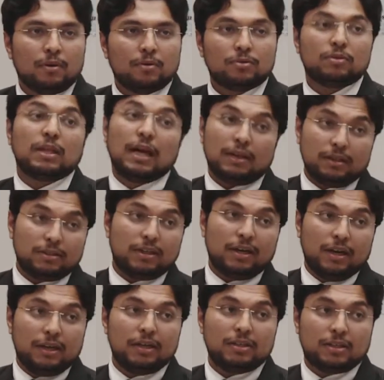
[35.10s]
So that is an
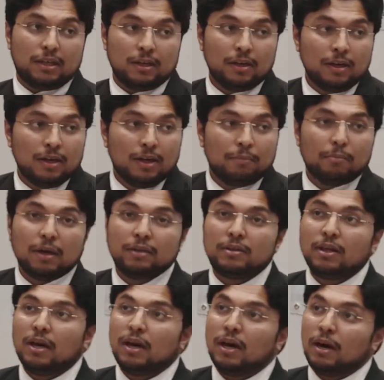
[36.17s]
addition. But
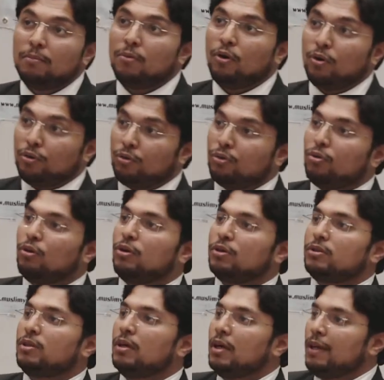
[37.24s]
the
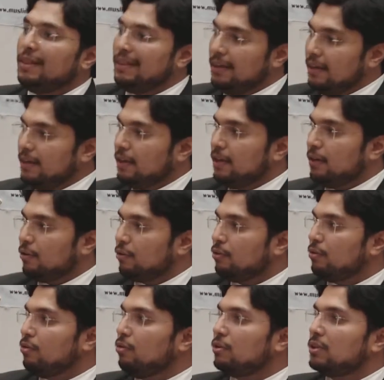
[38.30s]
orthodox theory,
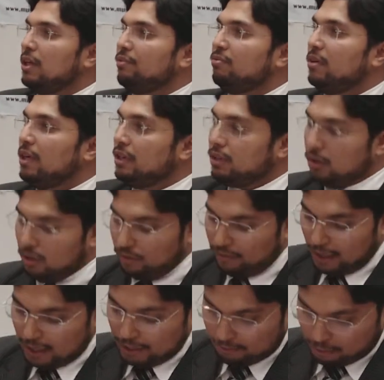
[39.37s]
orthodox definition of
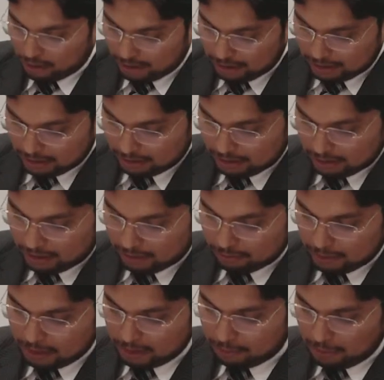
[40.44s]
any political system
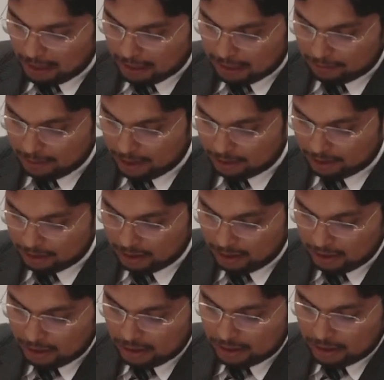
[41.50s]
is parliament,
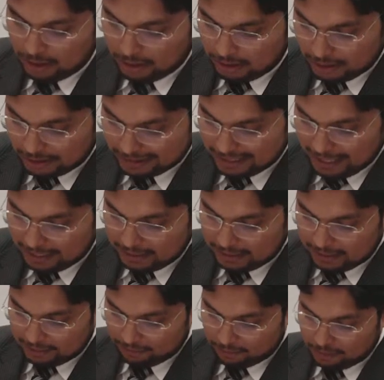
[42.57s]

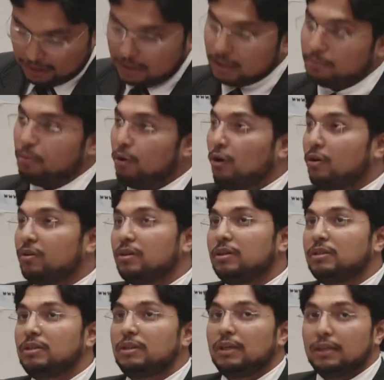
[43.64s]
executive, which is
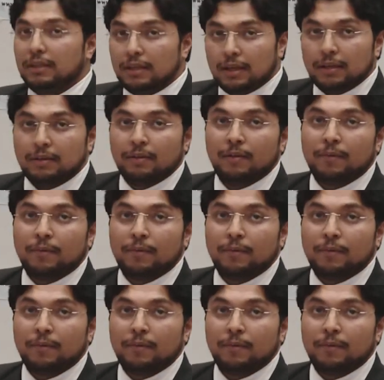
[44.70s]
bureaucracy, and then